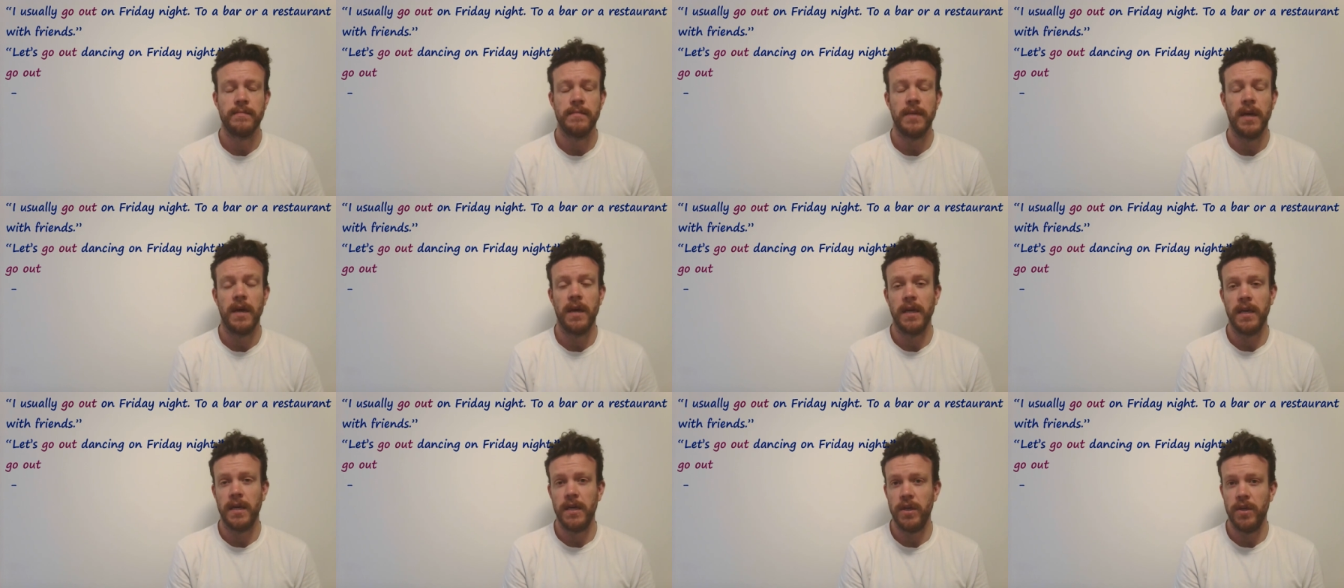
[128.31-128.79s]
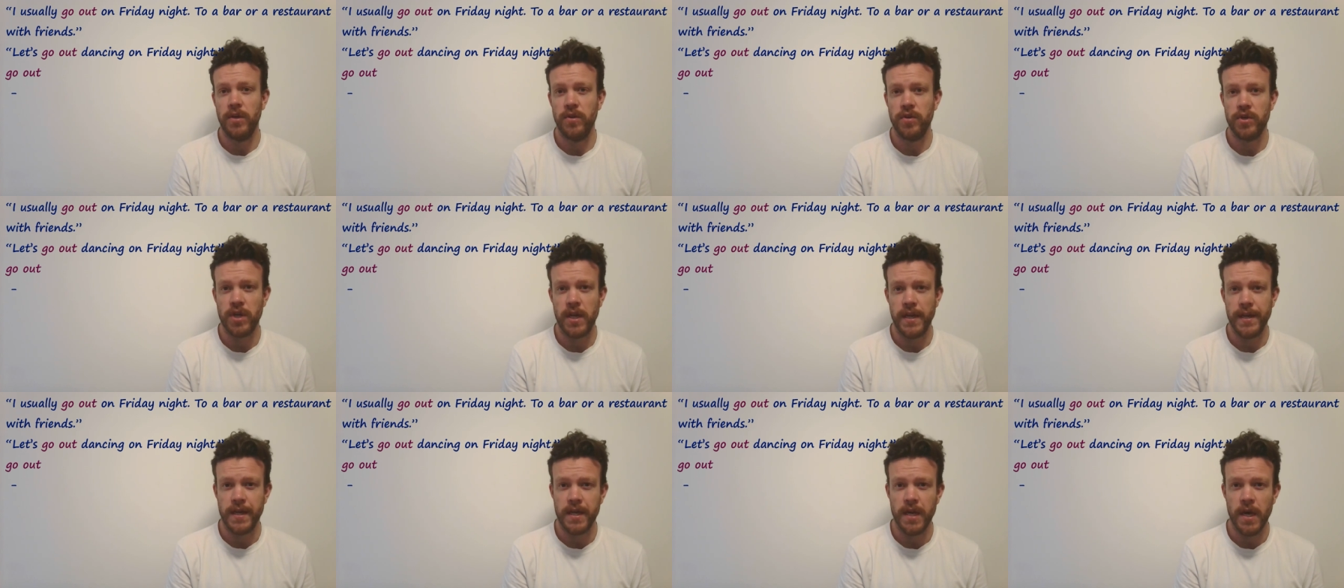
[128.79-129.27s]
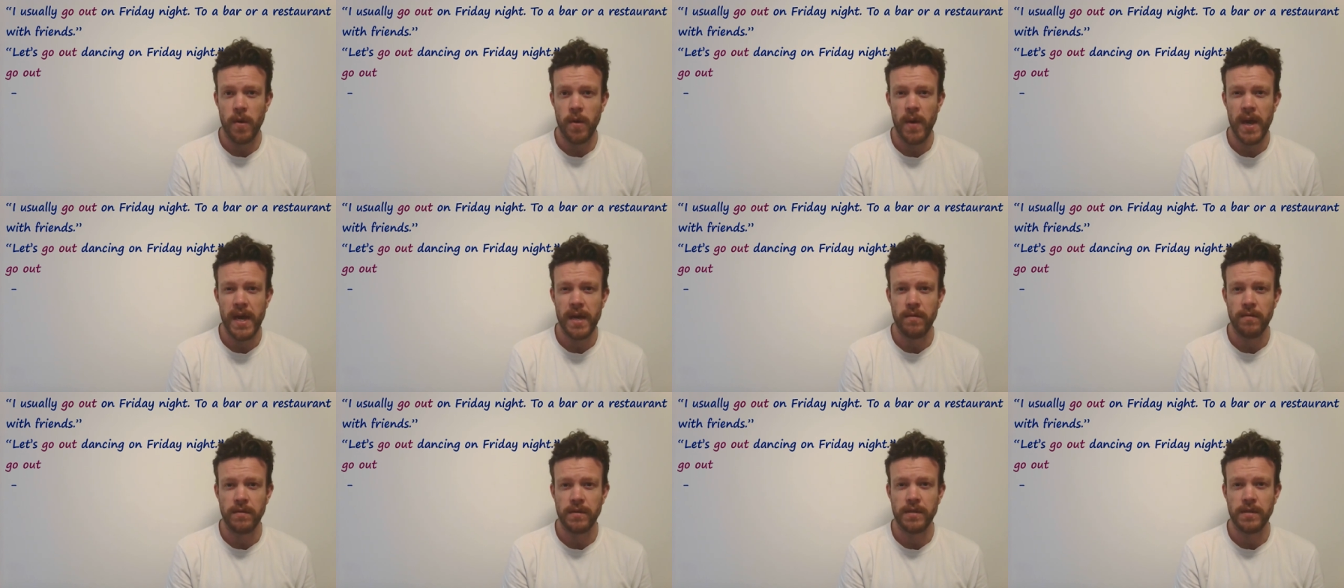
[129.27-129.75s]
I usually go
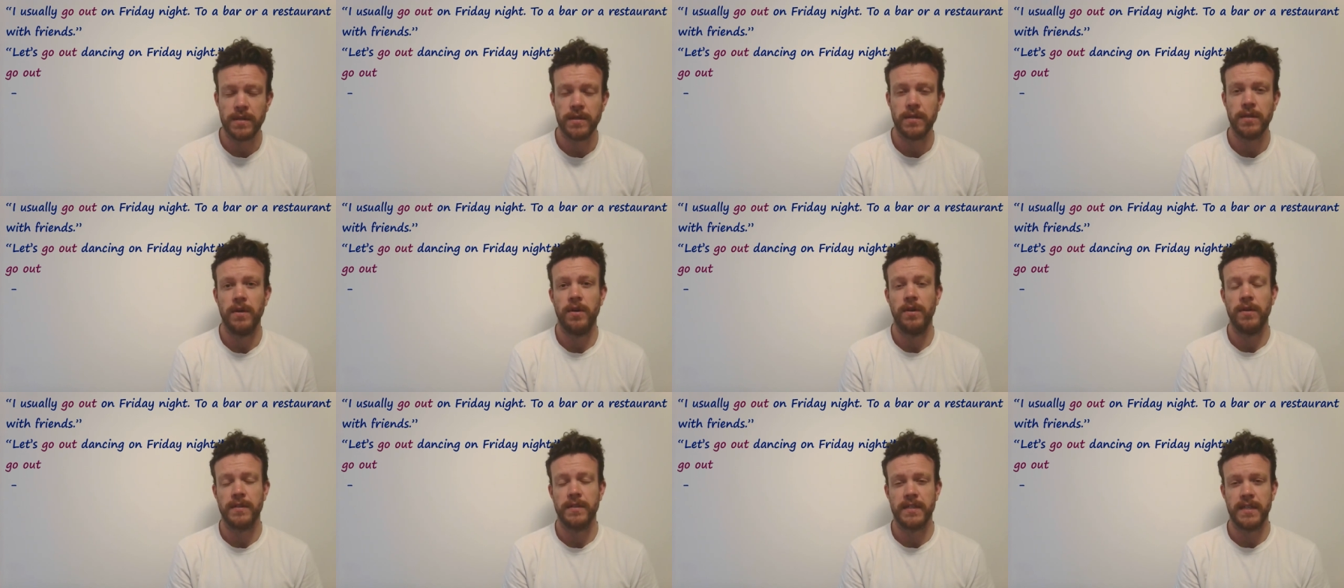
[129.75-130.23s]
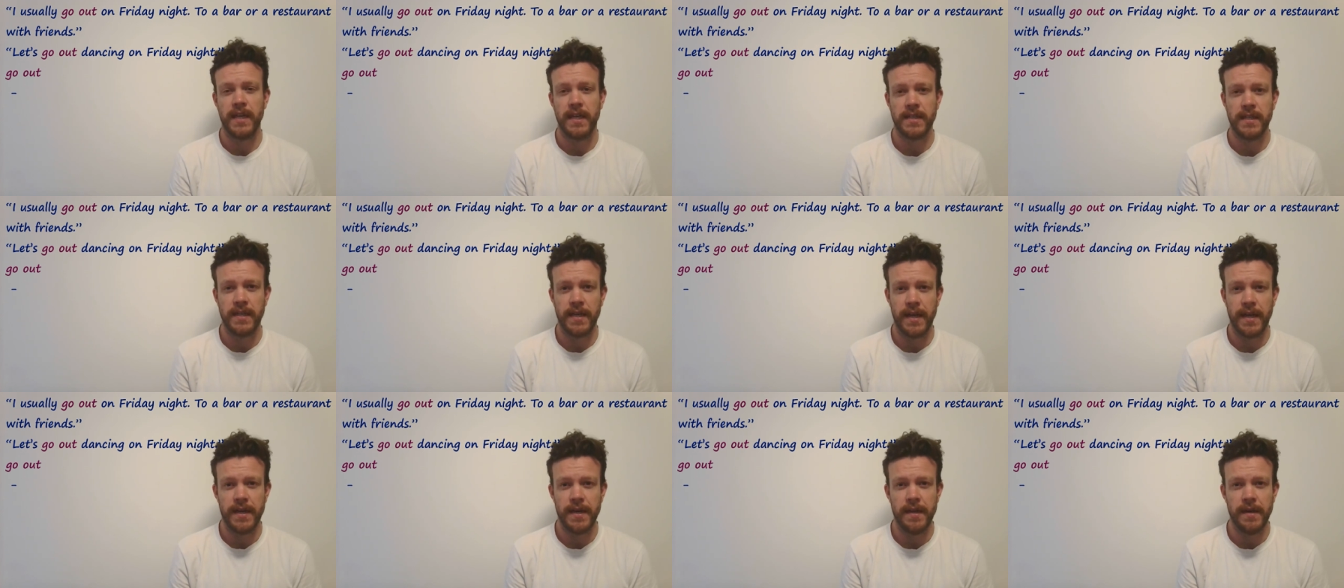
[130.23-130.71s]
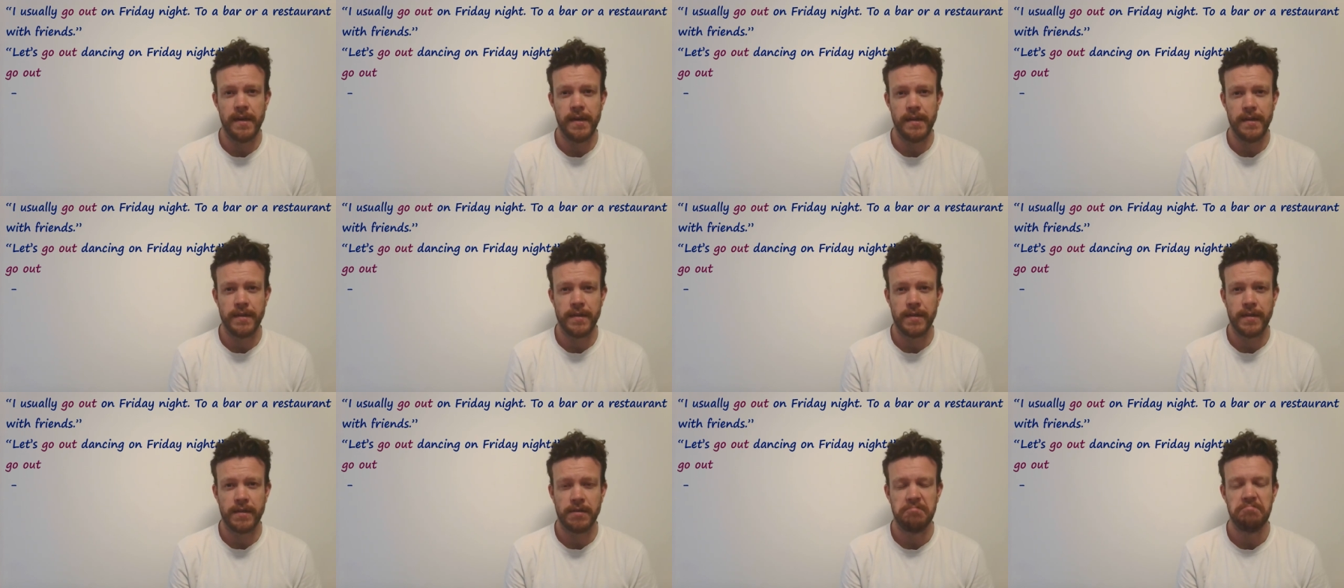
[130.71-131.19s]
out on Saturday
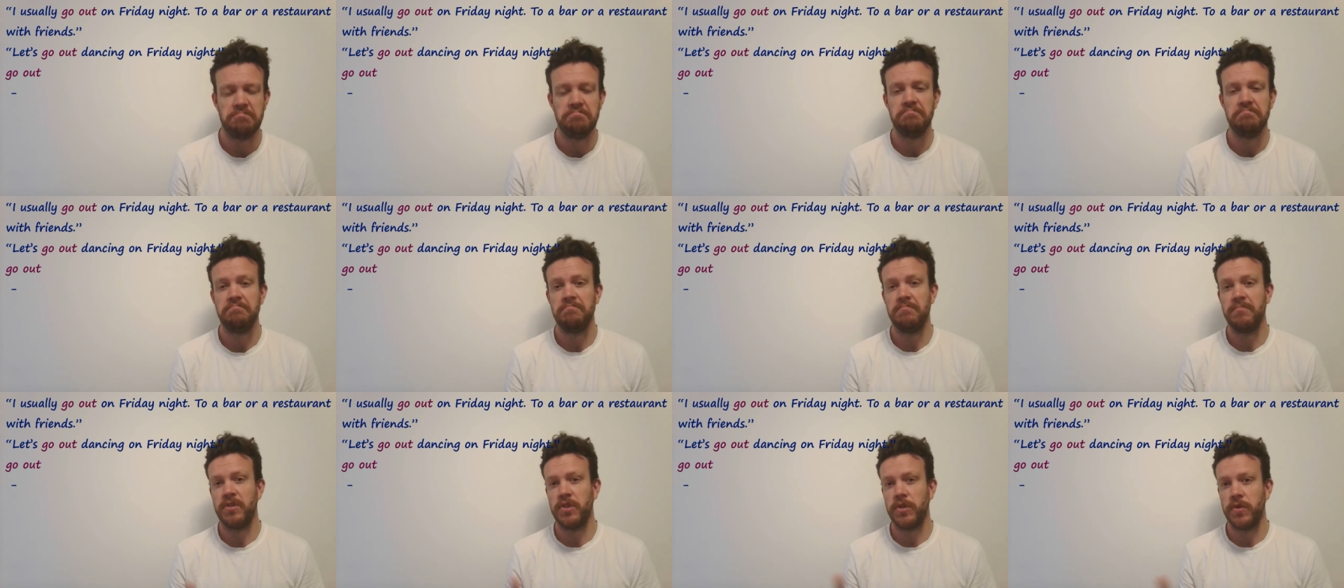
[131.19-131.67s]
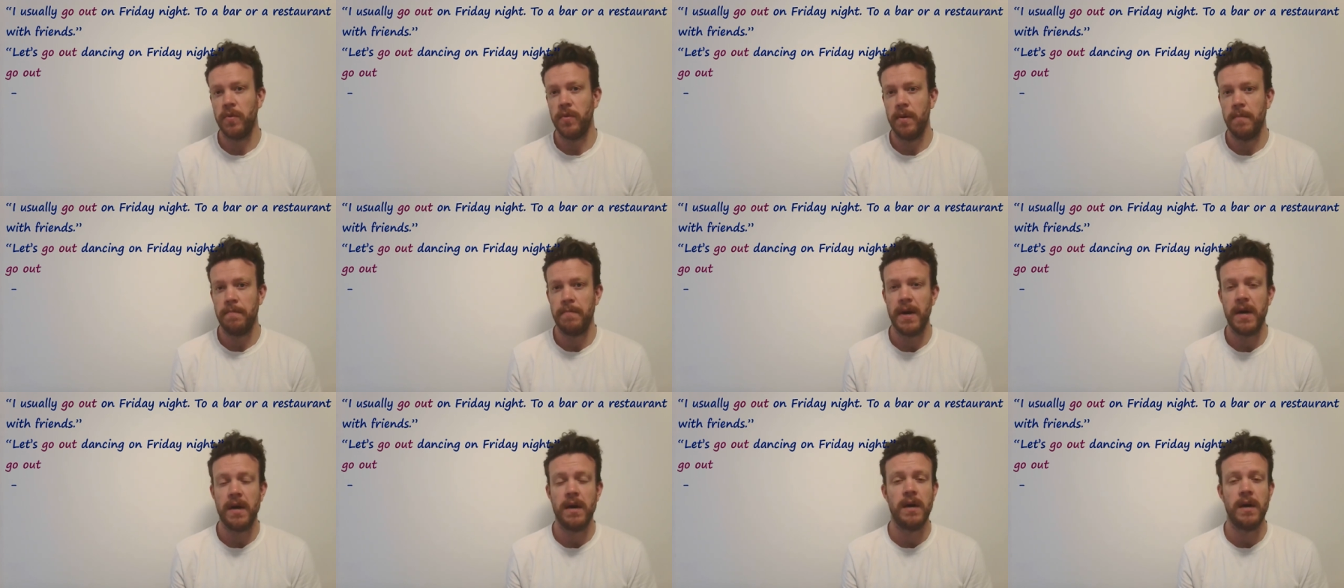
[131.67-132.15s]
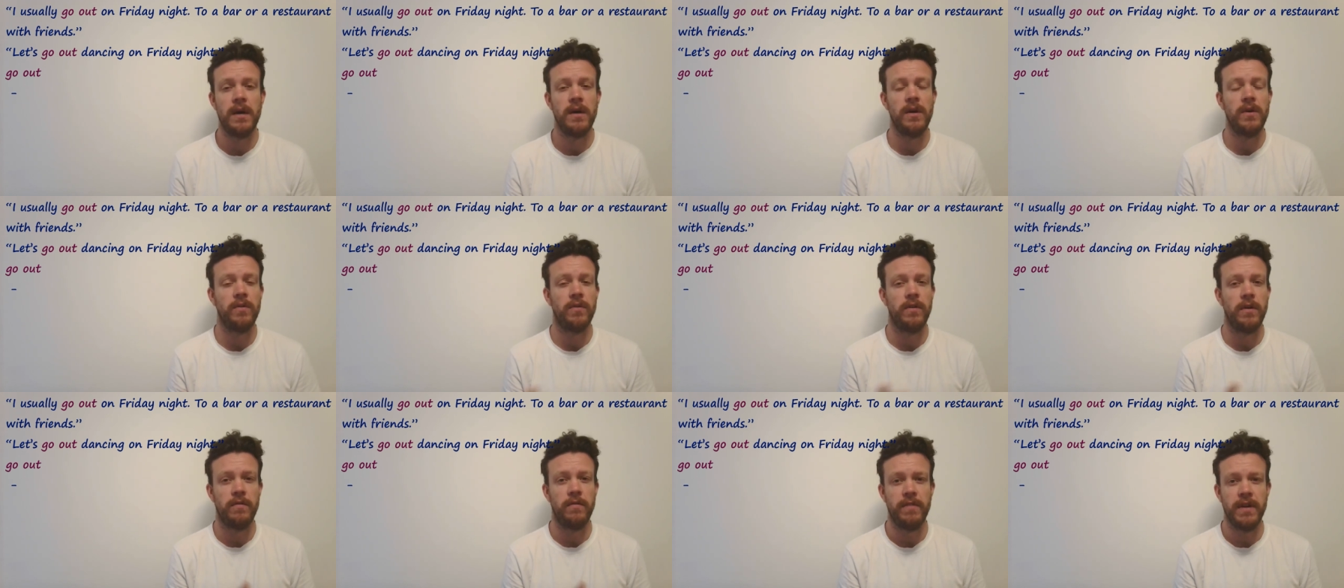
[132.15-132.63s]
night to a bar
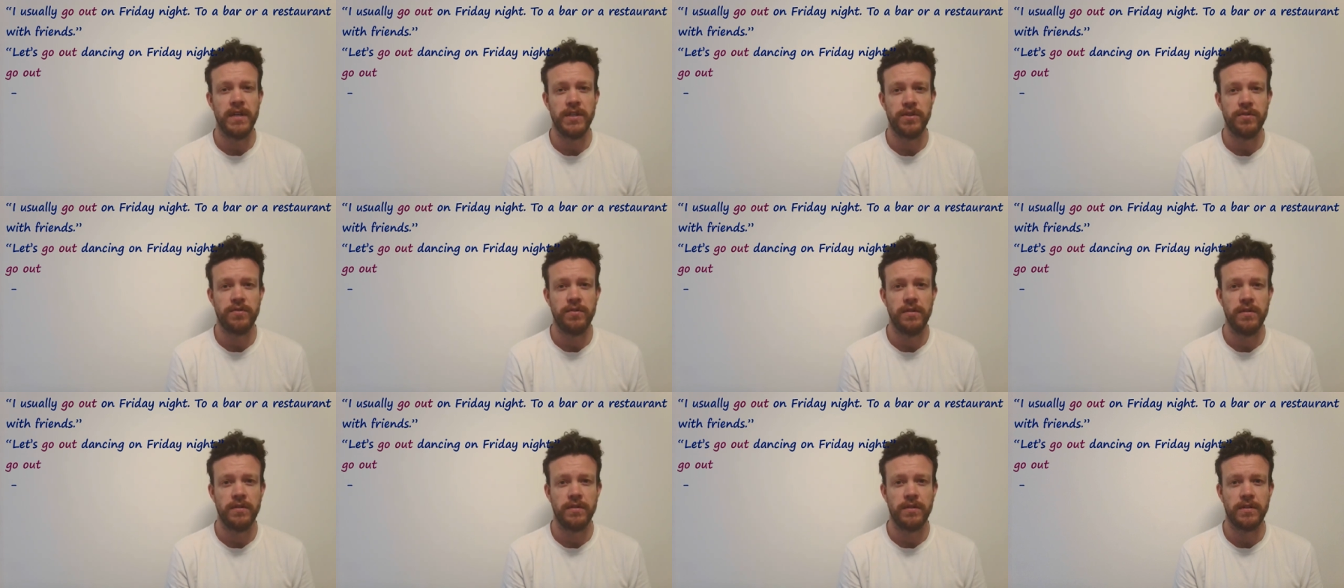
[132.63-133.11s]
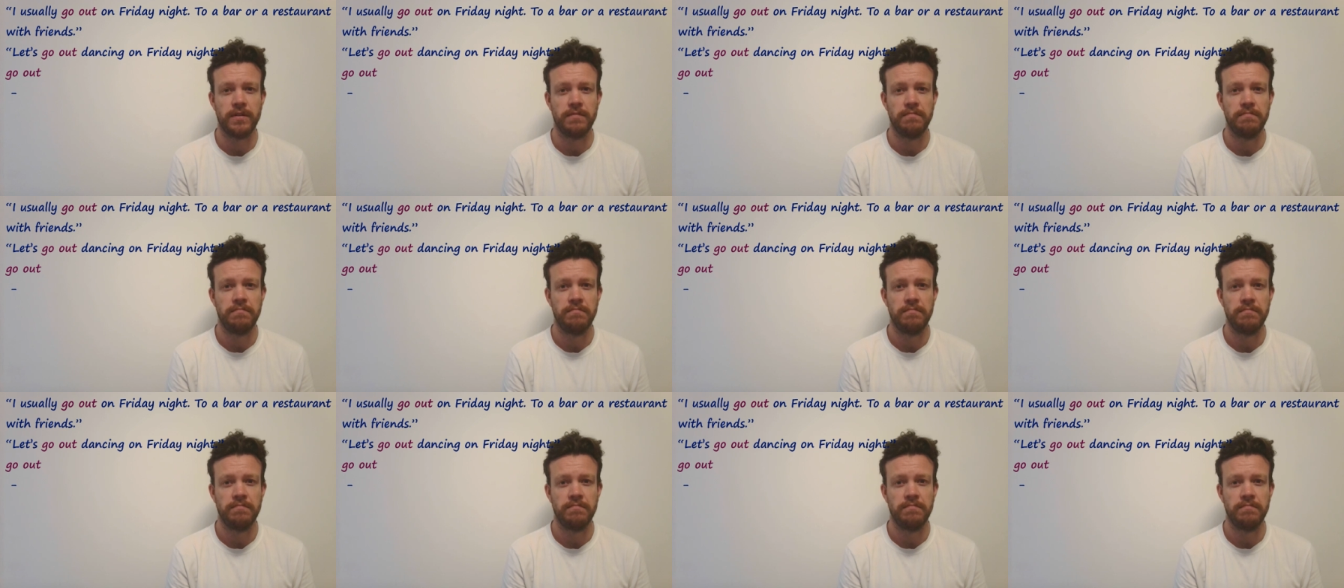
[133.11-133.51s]
or a restaurant.